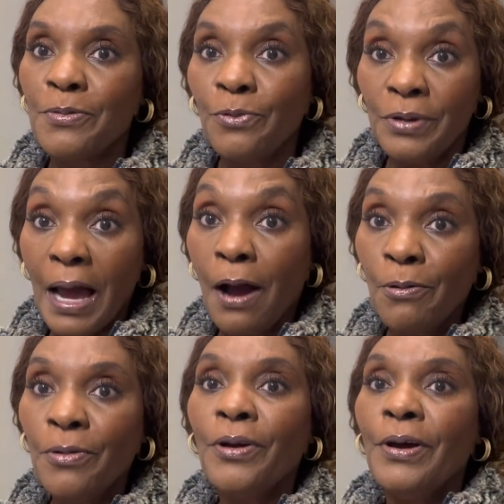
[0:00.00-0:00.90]
So
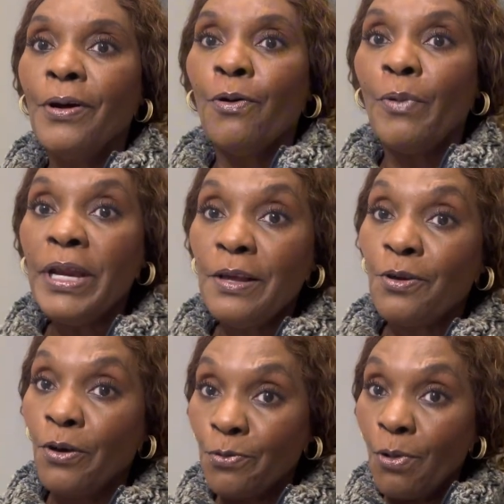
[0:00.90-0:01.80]
now, when they
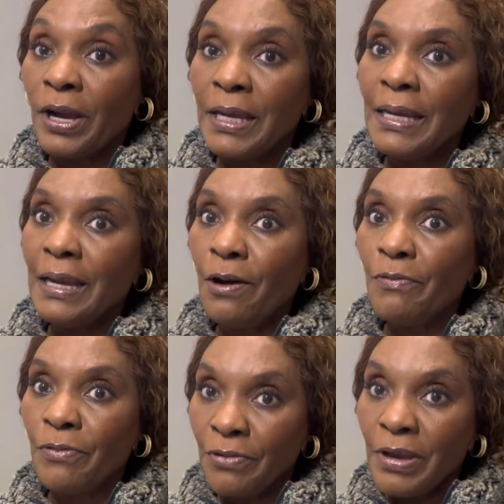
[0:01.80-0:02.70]
saw us walking, they
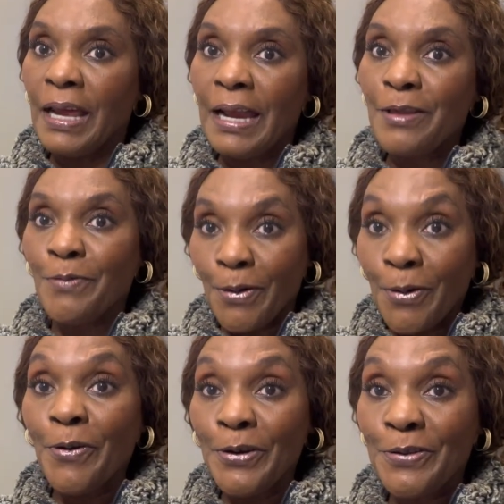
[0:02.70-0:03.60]
now realized we are
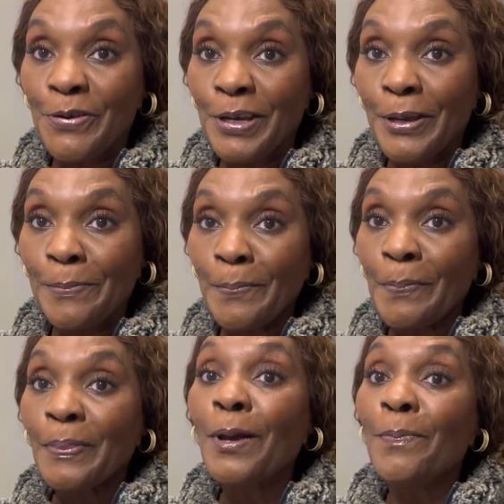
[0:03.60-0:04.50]
going to
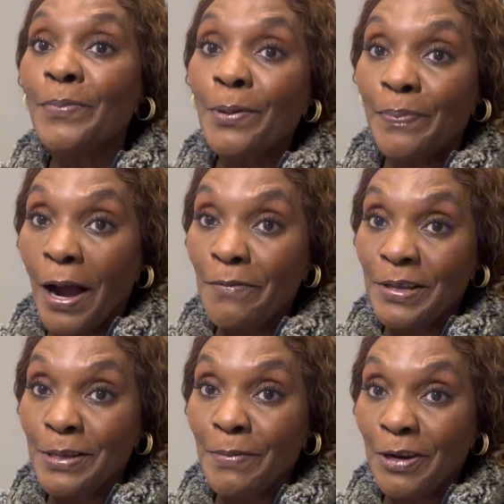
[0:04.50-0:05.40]
the private
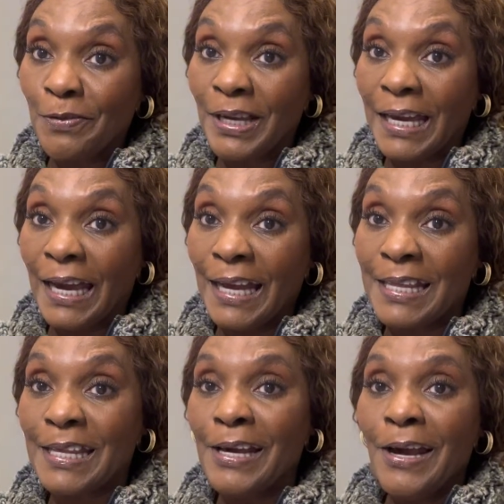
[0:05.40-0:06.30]
cemetery
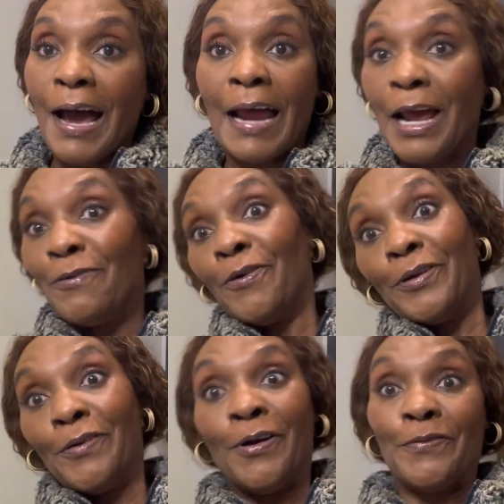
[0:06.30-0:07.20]
gates, and
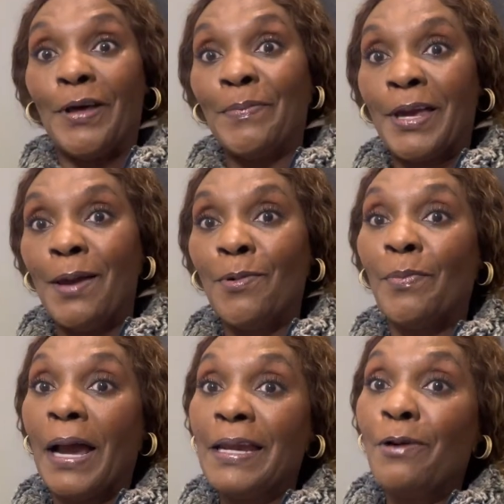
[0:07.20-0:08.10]
all of them came.
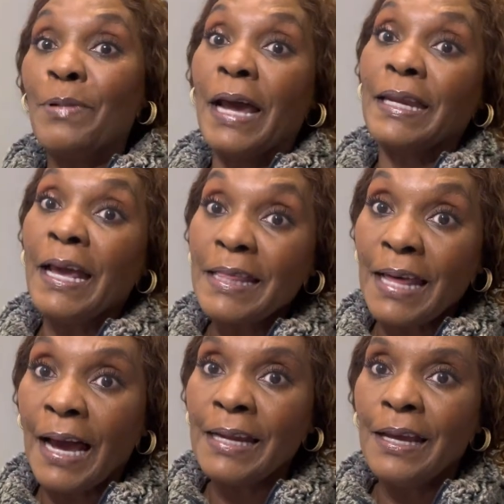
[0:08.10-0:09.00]
By then we had
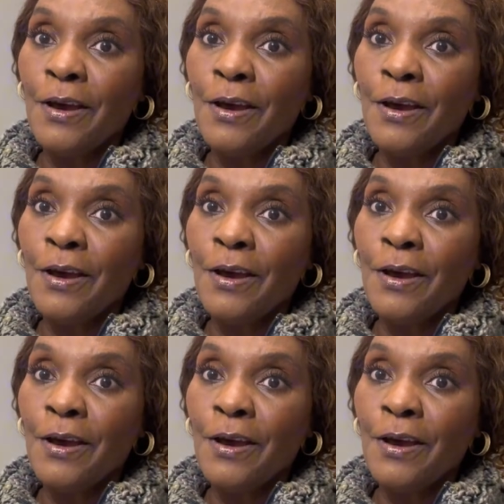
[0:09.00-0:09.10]
entered.